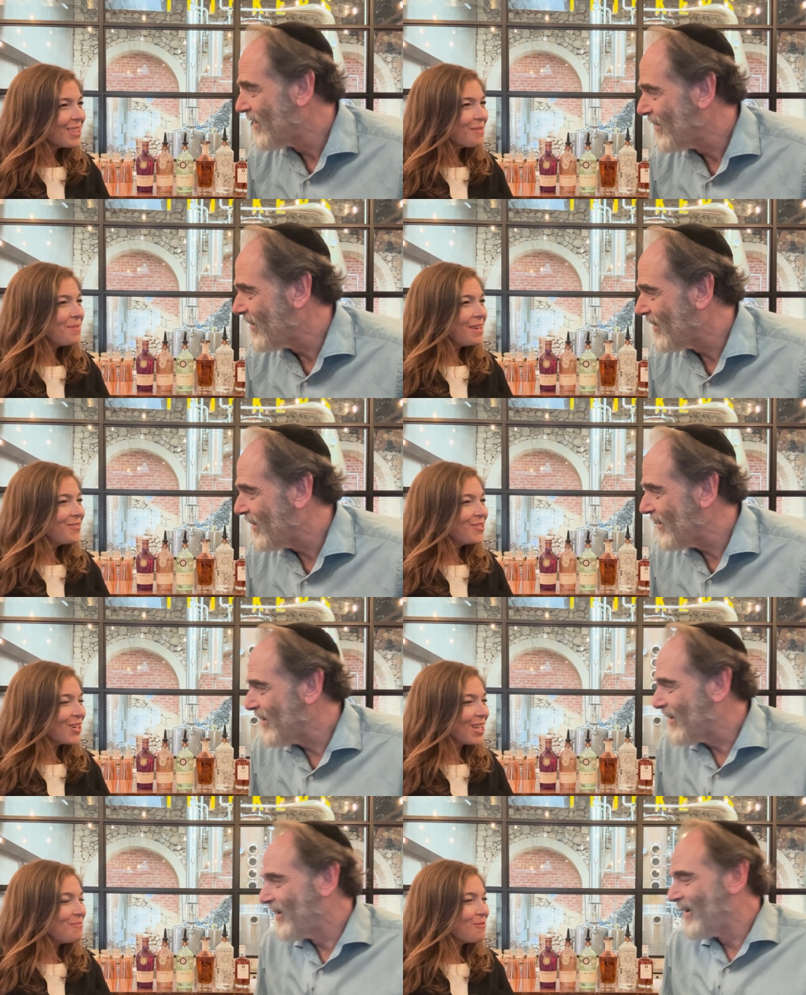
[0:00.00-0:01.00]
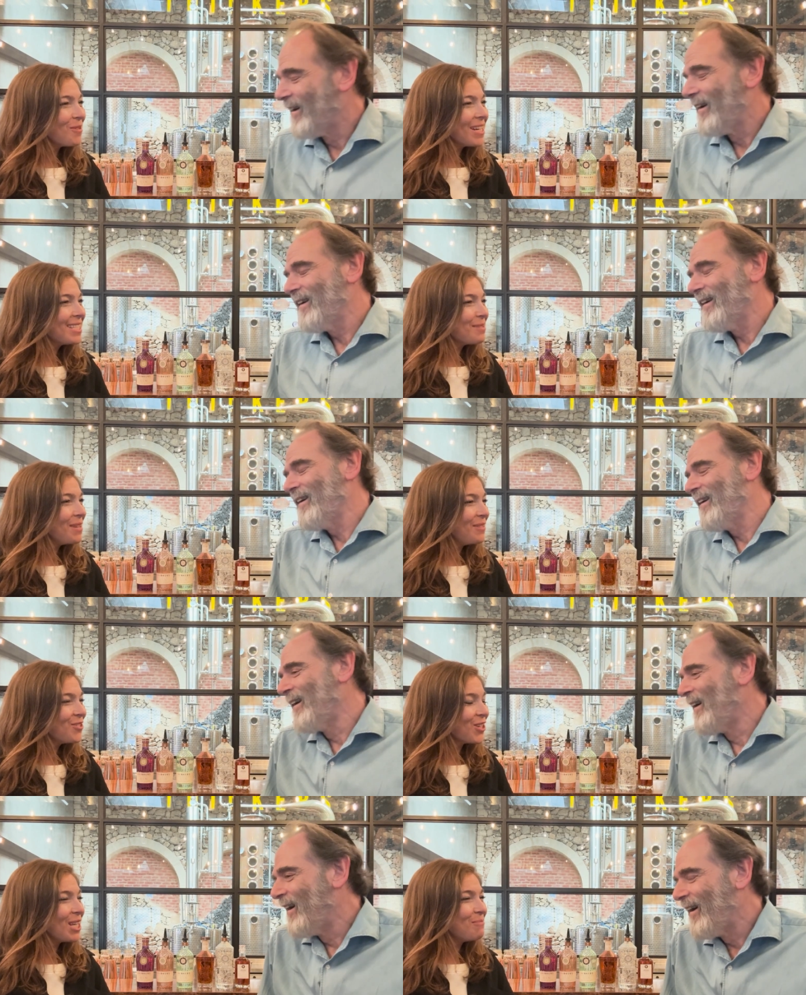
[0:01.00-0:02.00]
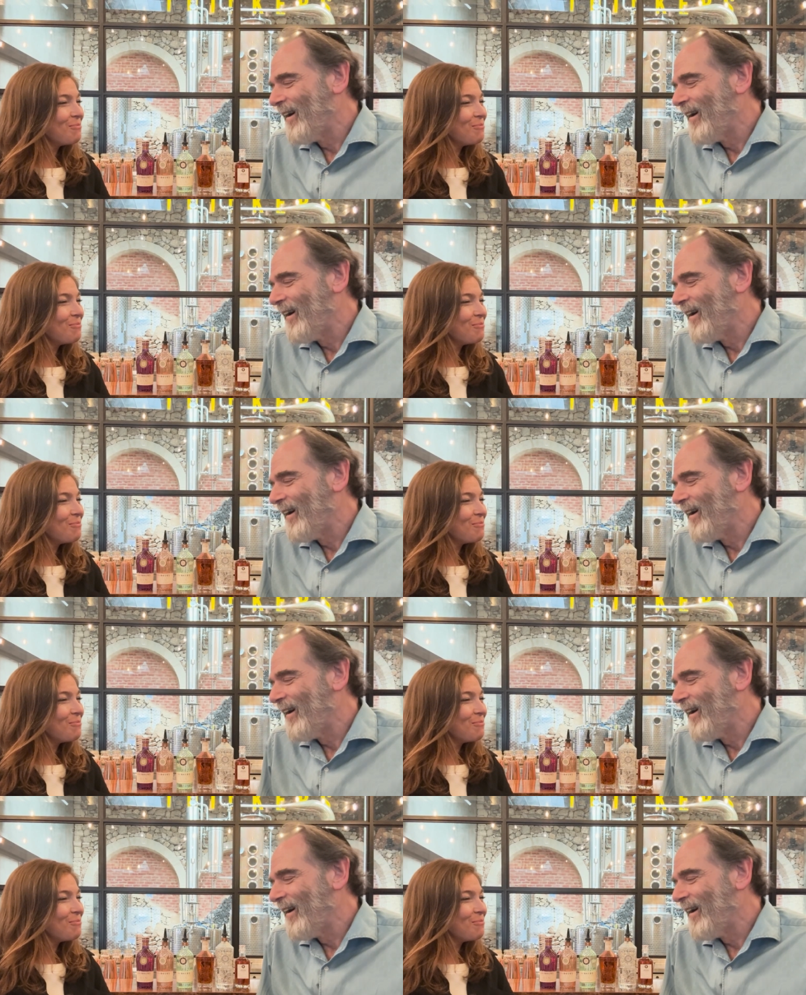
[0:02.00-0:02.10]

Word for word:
Speaker 1: The beef jerky. What is a beef jerky